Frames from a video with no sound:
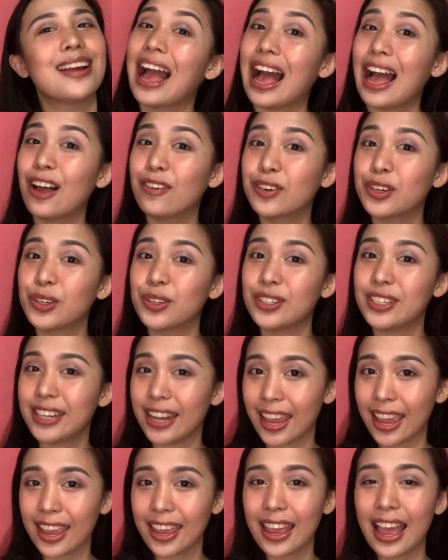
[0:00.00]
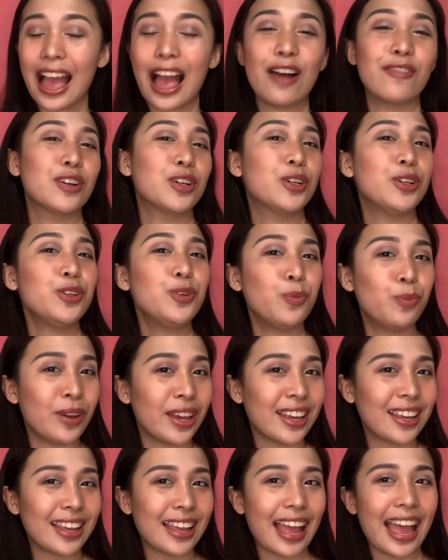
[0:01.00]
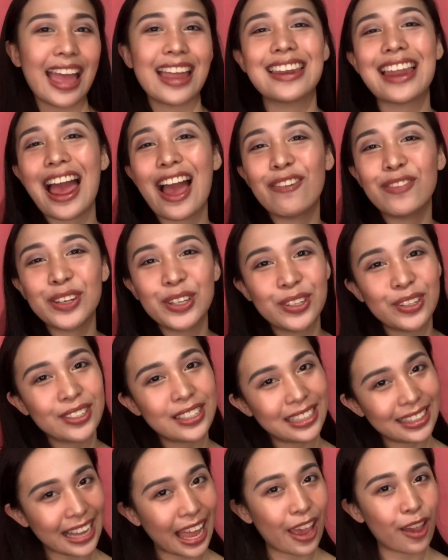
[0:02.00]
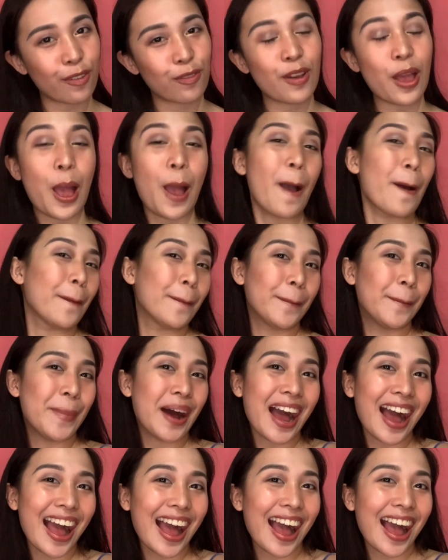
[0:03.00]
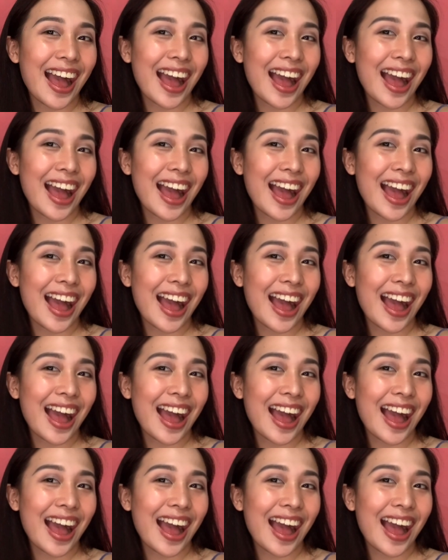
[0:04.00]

Have a good day, have a good week, and have a good life. Bye!